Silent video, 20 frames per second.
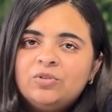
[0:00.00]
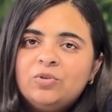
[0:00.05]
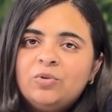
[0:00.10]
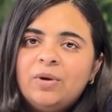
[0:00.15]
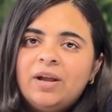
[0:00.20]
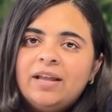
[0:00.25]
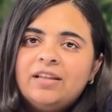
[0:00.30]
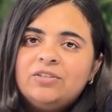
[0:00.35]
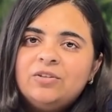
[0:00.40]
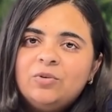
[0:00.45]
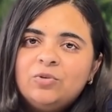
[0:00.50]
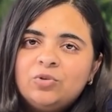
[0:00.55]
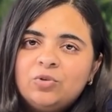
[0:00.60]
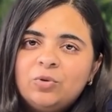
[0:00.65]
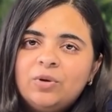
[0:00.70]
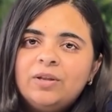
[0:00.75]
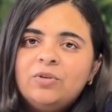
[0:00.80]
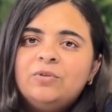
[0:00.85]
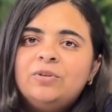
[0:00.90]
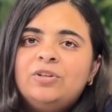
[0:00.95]
to
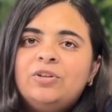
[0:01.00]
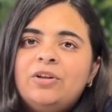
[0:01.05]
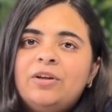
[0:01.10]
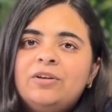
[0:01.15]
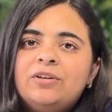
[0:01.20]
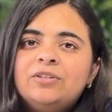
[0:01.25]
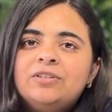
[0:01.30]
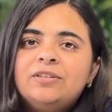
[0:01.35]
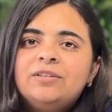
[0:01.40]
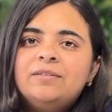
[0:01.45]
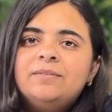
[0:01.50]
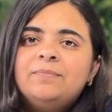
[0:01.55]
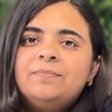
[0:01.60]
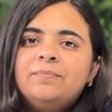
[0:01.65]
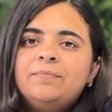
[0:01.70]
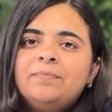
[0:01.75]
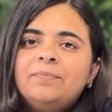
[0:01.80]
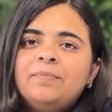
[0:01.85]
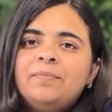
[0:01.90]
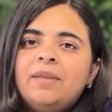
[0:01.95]
SO2 emissions.
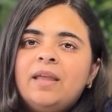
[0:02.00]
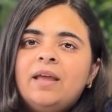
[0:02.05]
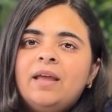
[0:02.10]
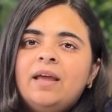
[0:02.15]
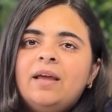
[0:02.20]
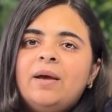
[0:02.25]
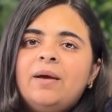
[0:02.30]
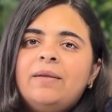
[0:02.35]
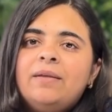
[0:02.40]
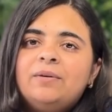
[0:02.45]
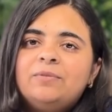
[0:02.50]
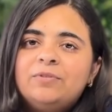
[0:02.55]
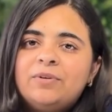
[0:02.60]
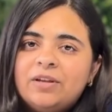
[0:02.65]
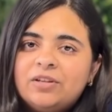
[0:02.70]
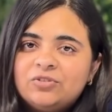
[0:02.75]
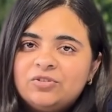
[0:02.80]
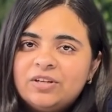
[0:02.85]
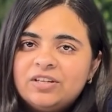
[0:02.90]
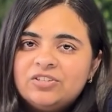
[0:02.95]
The
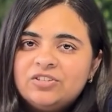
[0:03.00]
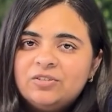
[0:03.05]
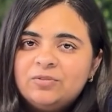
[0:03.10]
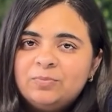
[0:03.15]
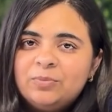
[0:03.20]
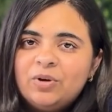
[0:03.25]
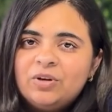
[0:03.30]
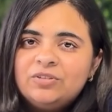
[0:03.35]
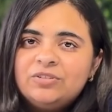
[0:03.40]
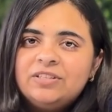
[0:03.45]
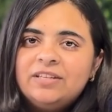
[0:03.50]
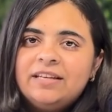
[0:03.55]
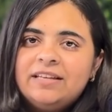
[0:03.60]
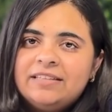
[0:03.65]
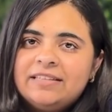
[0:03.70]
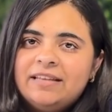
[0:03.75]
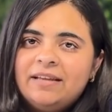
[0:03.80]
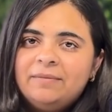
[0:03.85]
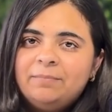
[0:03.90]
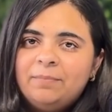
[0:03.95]
filtration
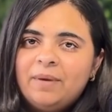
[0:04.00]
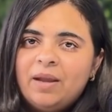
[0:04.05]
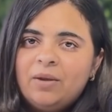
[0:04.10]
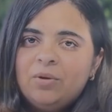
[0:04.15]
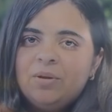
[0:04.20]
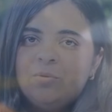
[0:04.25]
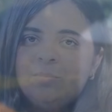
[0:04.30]
process in power